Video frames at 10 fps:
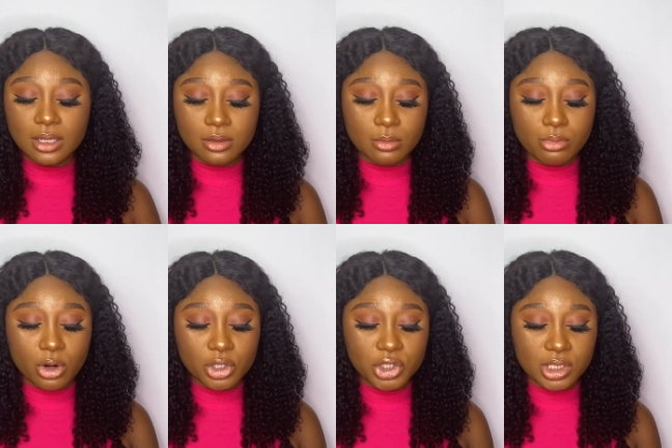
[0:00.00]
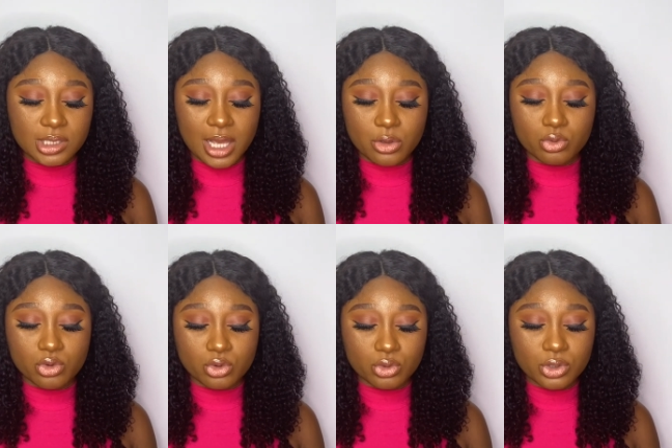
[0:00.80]
the brushes that you
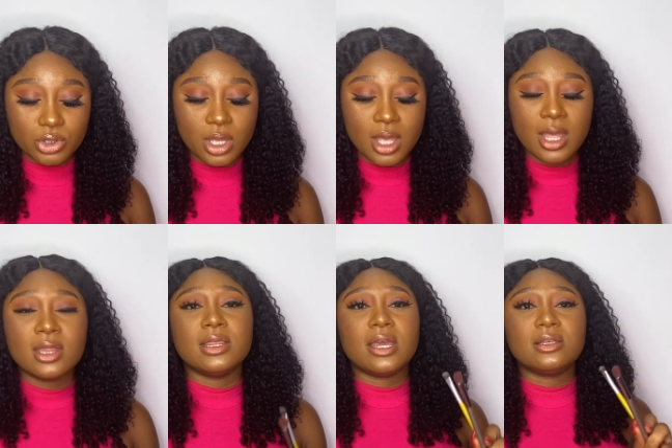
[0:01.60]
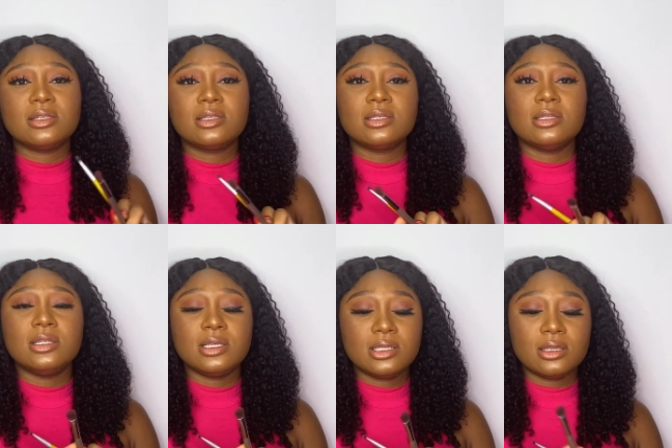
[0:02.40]
use, there's
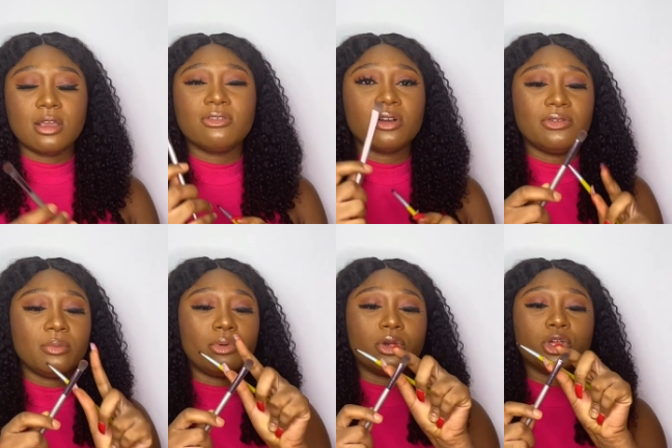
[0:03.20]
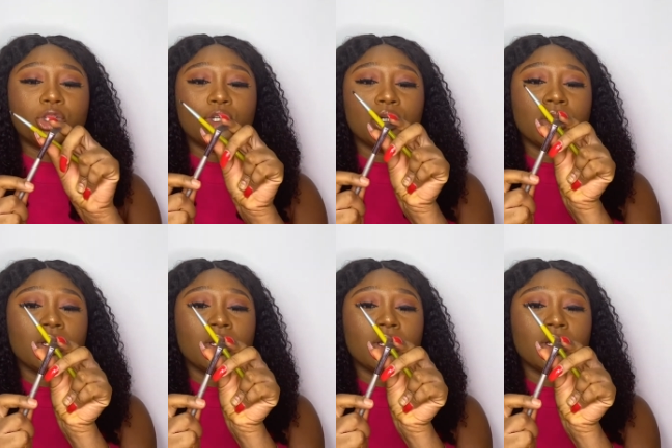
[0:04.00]
this a fluffy brush